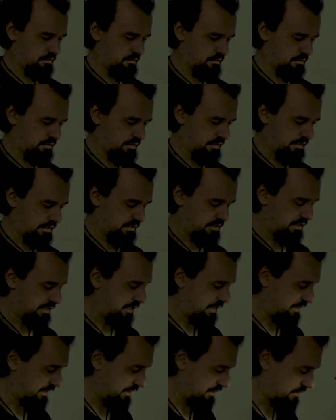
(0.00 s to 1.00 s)
Actually,
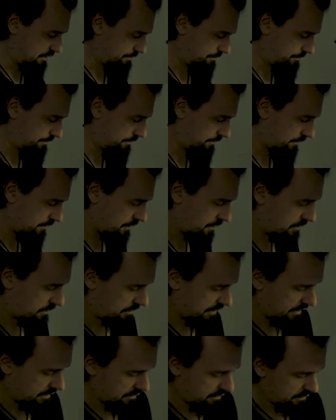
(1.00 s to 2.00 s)
not yet. All
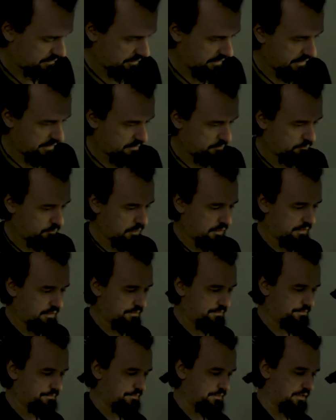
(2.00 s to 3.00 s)
right, so I got
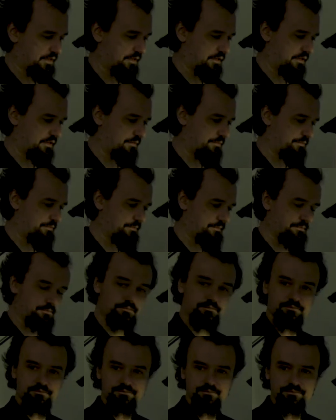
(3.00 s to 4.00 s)
one here.
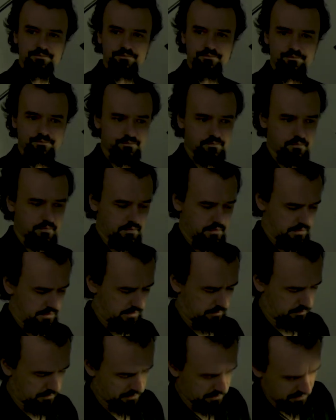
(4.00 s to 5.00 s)
I
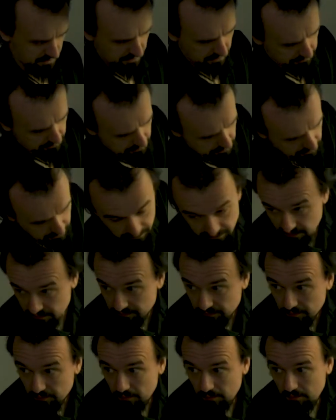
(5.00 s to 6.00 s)
will just have to take a
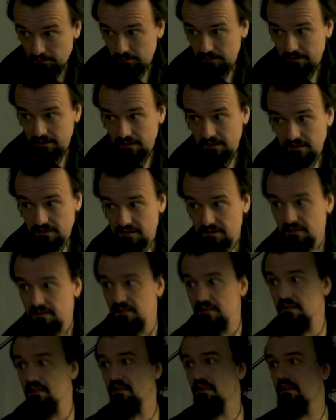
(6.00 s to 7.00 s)
photo with this
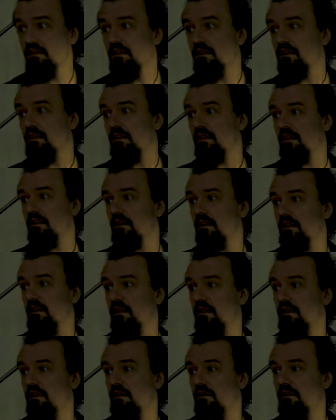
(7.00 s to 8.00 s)

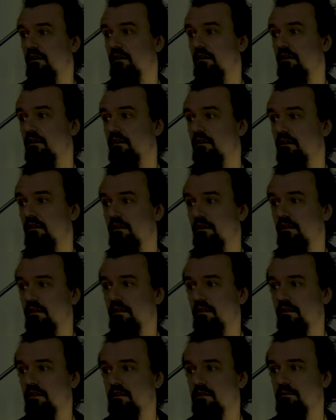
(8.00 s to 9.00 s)
in
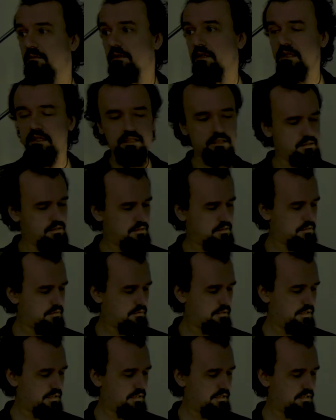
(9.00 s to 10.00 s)
this place so
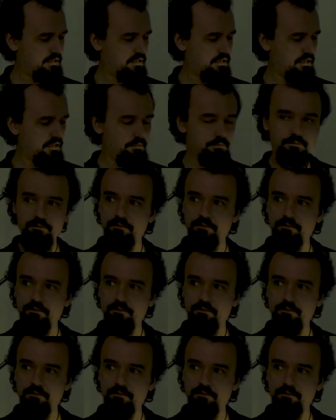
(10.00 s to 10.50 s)
I can see.